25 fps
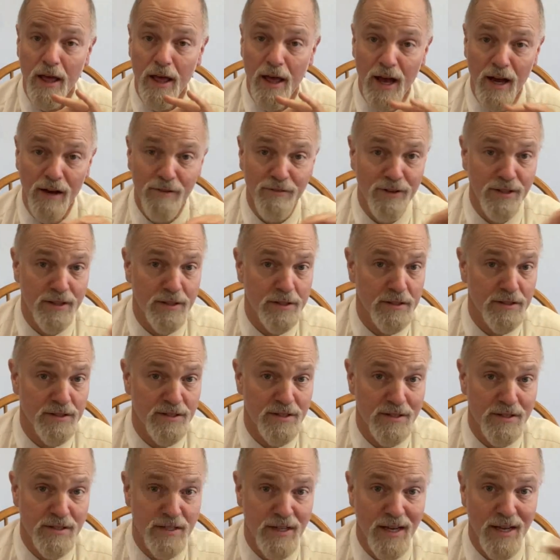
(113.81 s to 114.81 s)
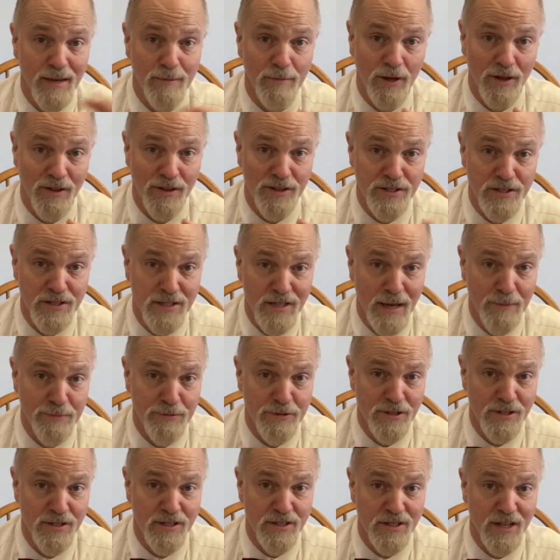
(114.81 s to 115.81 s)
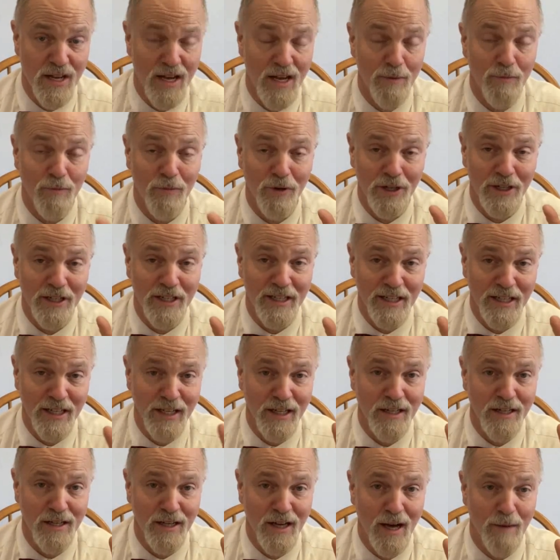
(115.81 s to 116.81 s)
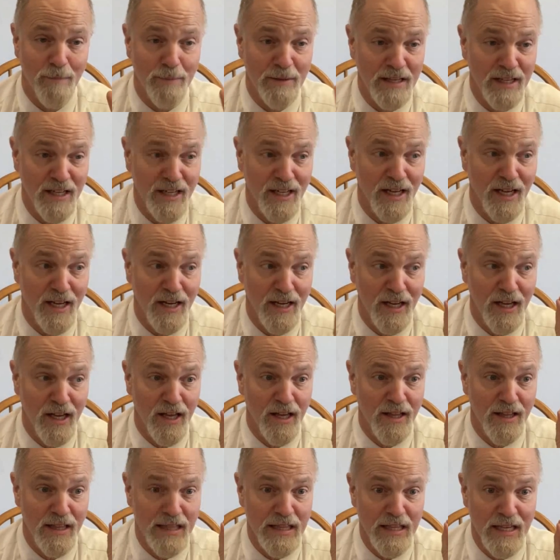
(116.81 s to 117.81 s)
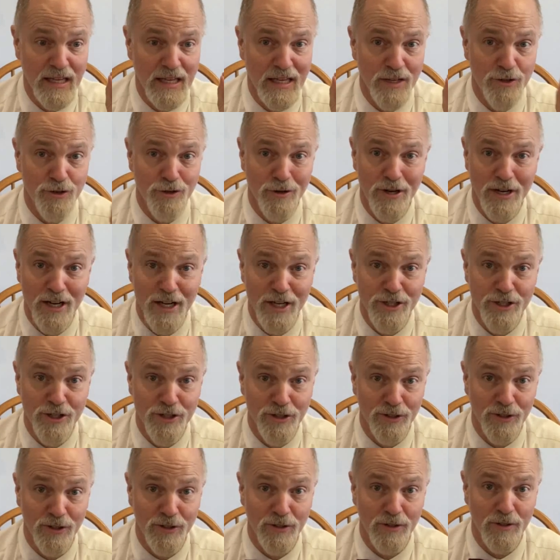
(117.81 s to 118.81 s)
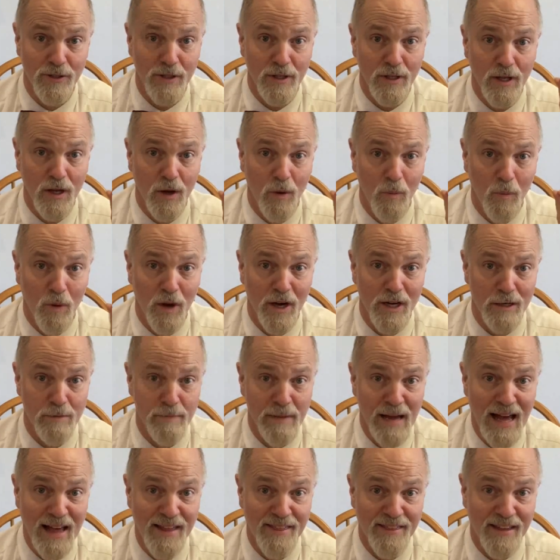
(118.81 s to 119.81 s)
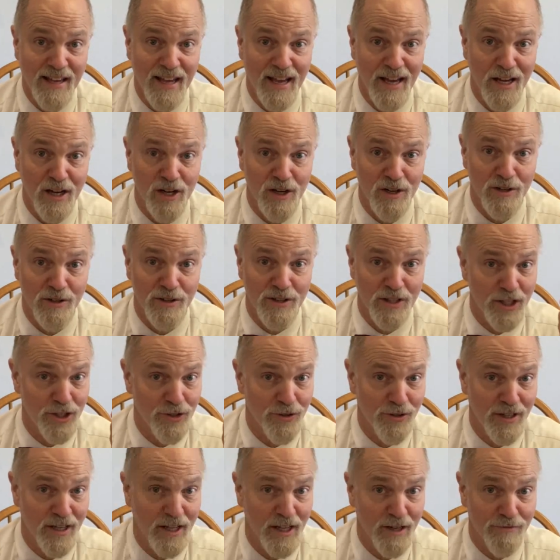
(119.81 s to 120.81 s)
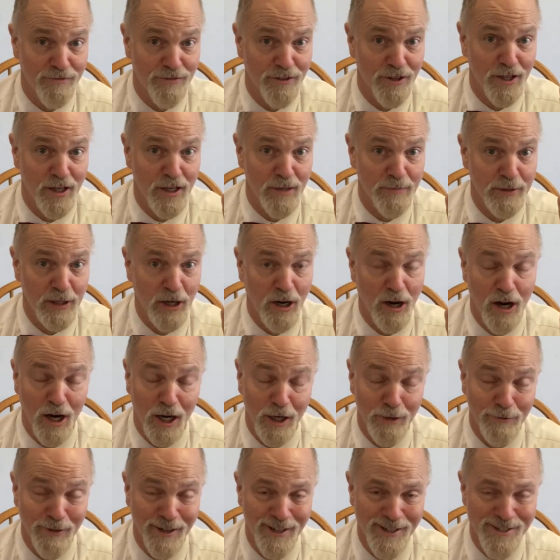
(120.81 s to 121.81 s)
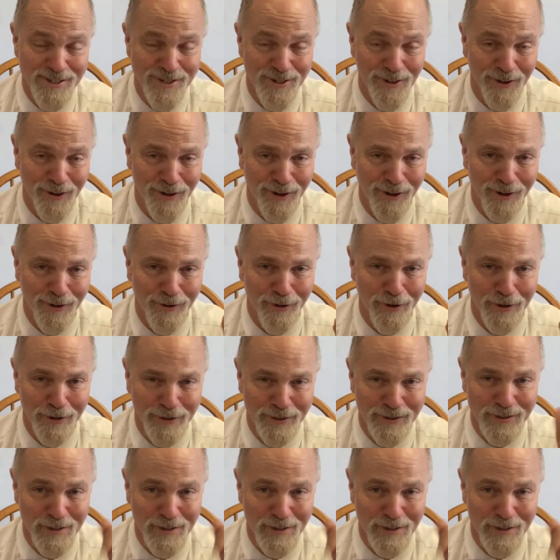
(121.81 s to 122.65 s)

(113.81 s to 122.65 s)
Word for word: Everything's the same, all the steps are the same. We're gonna end up in the traditional water bath canner that you get from your hardware store or